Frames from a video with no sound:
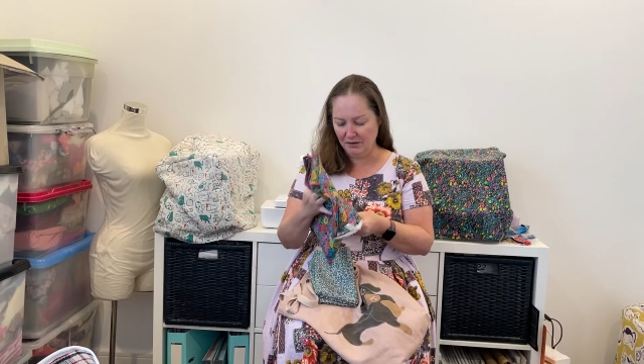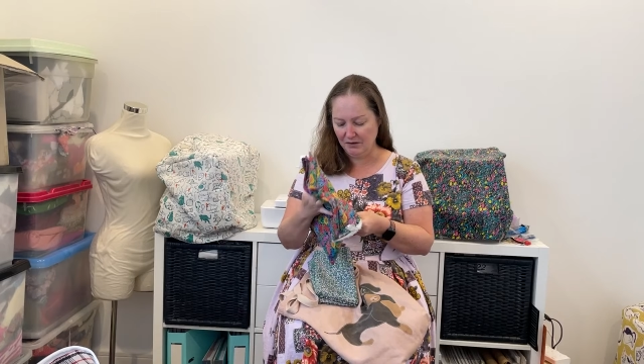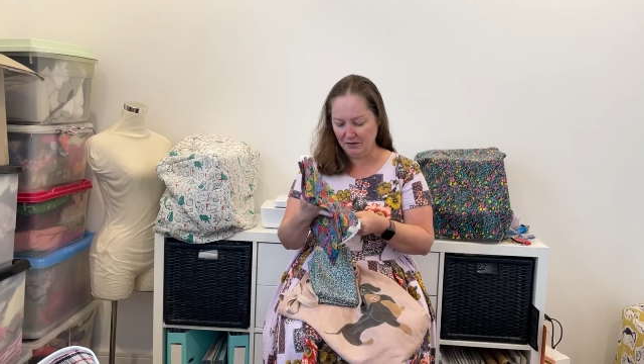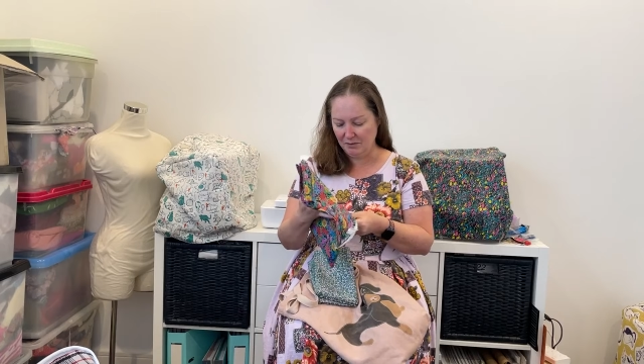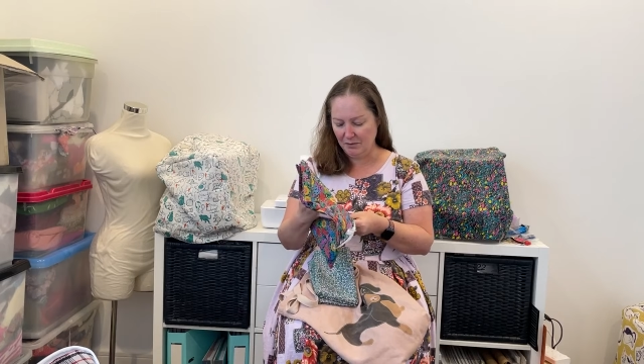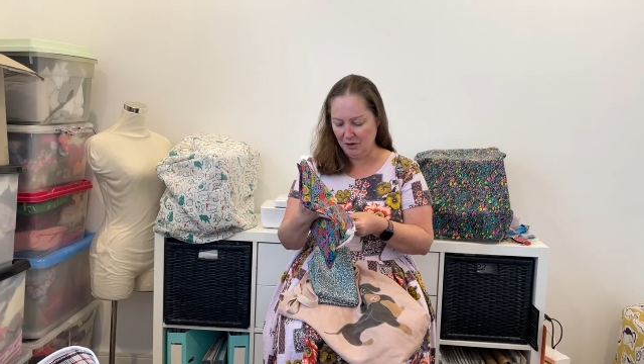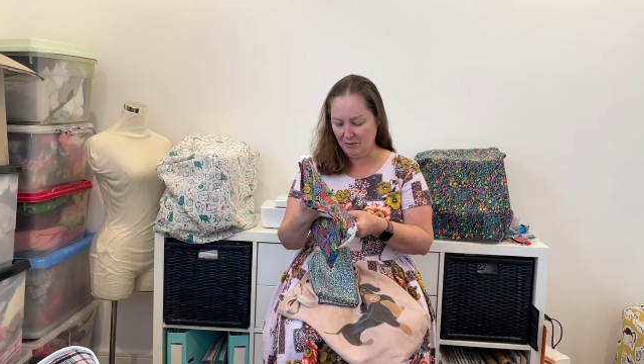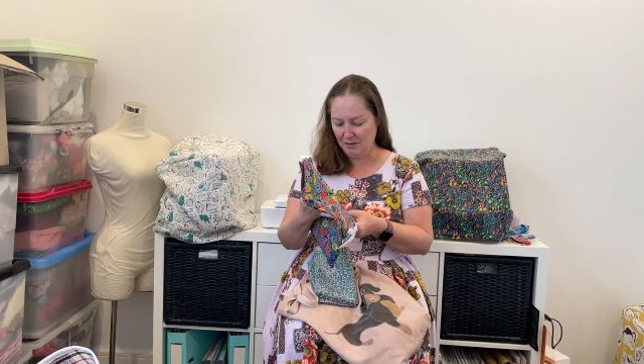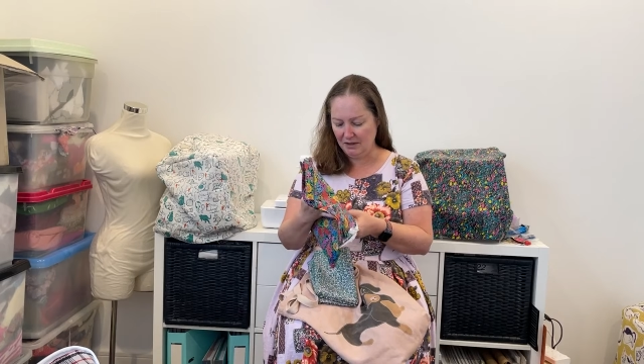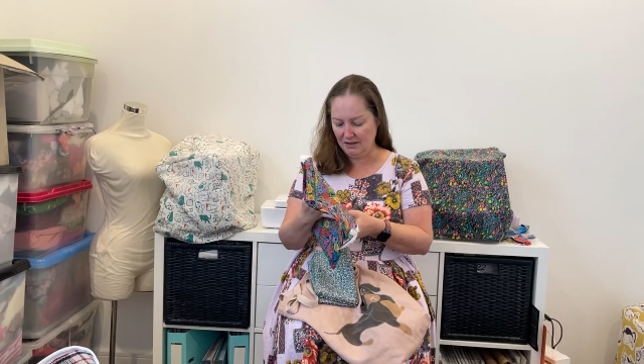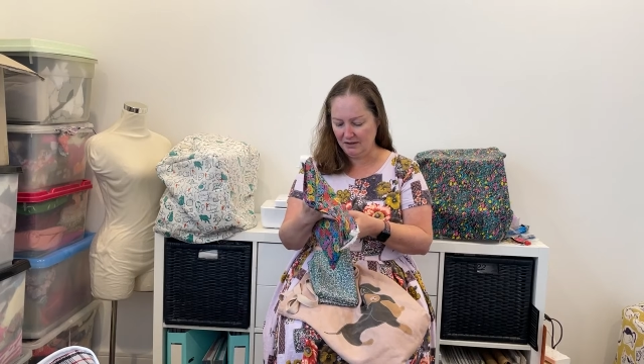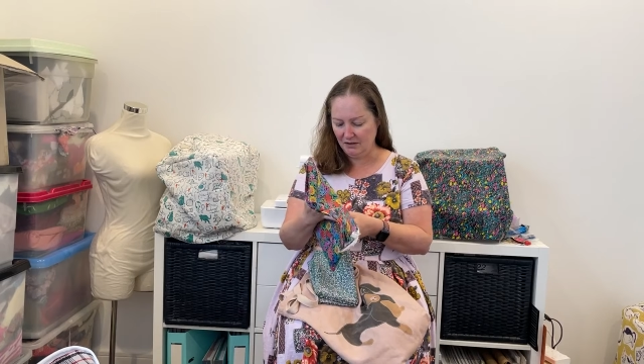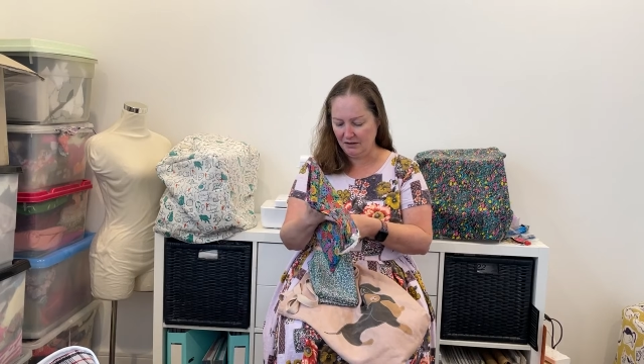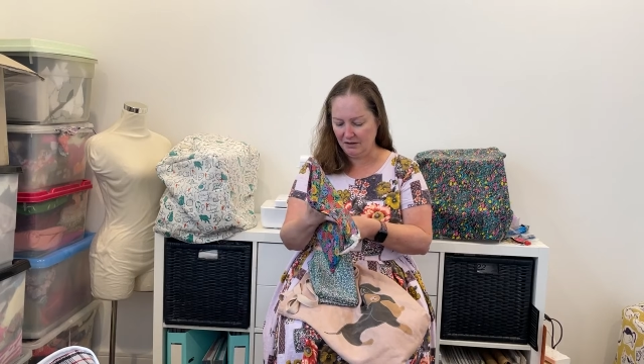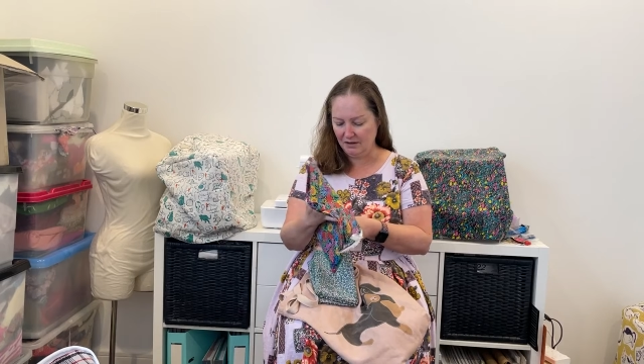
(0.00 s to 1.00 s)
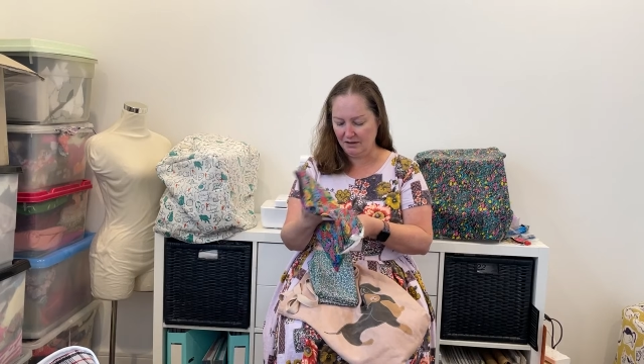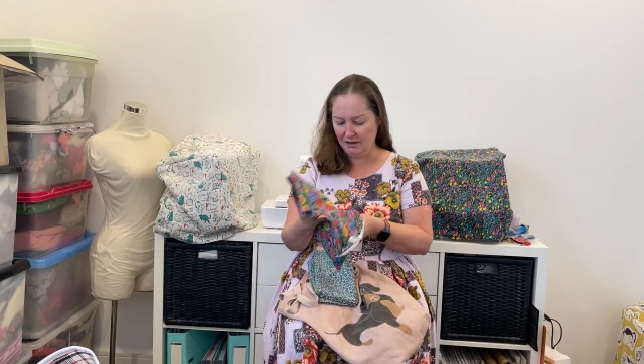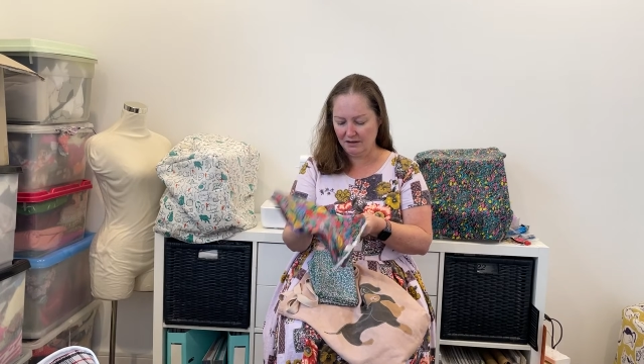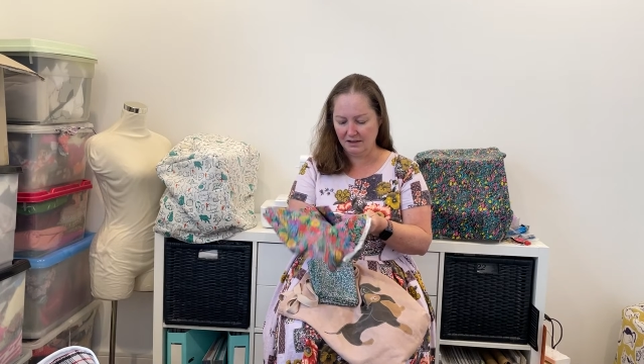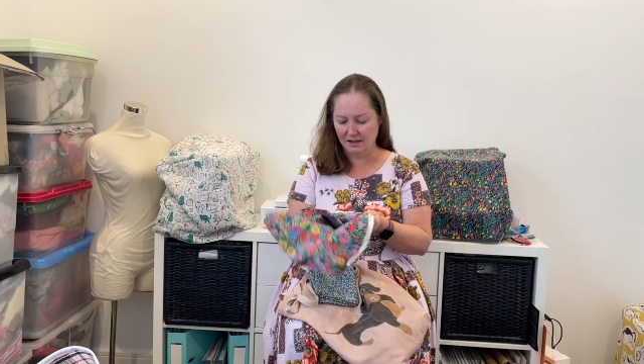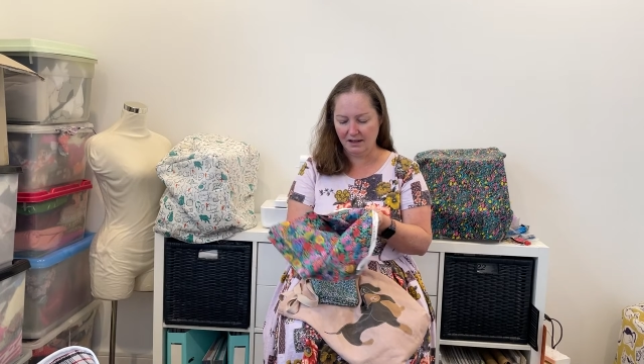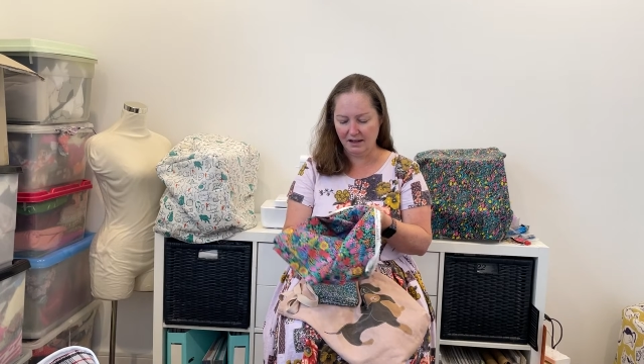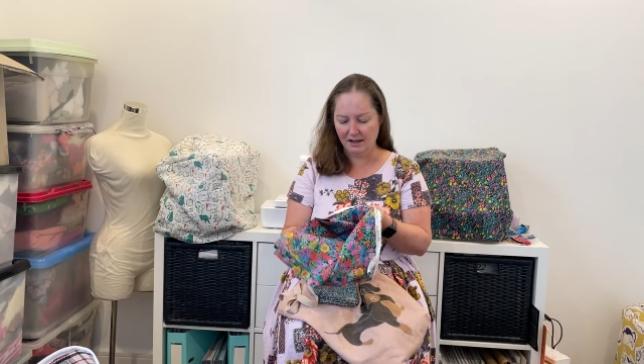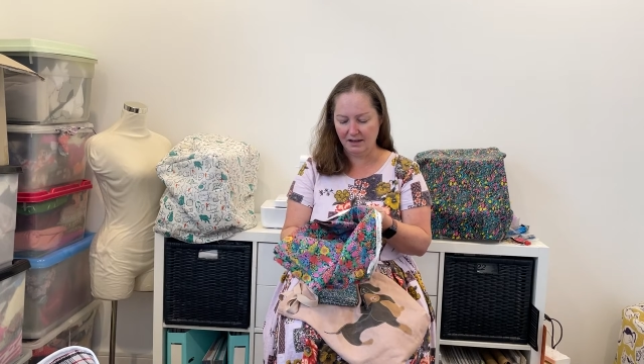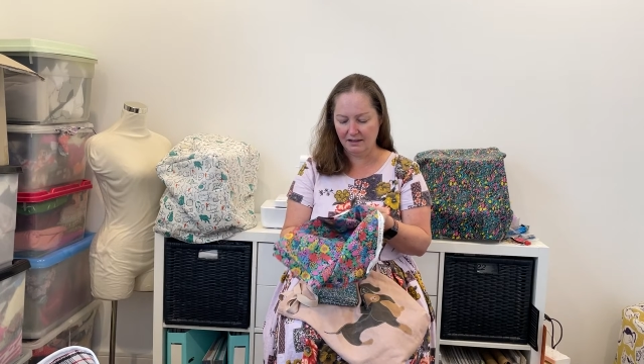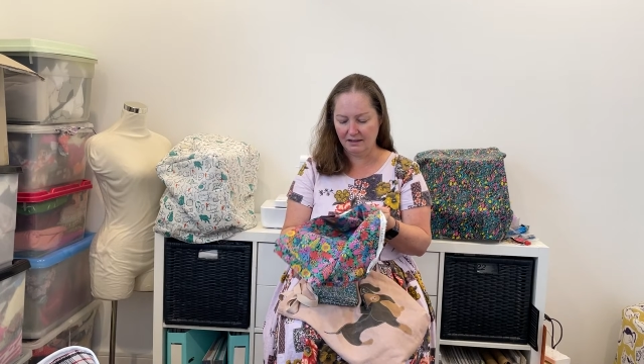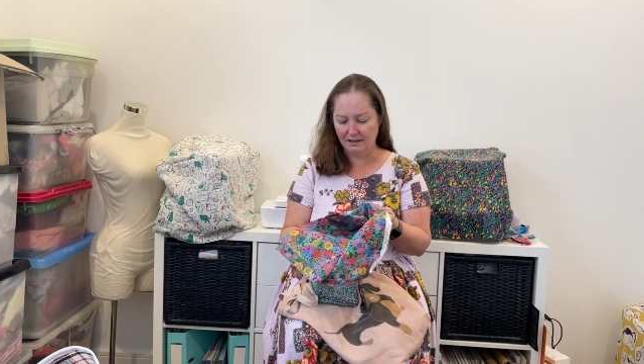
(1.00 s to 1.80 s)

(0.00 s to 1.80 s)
so I'm hoping it's on the side.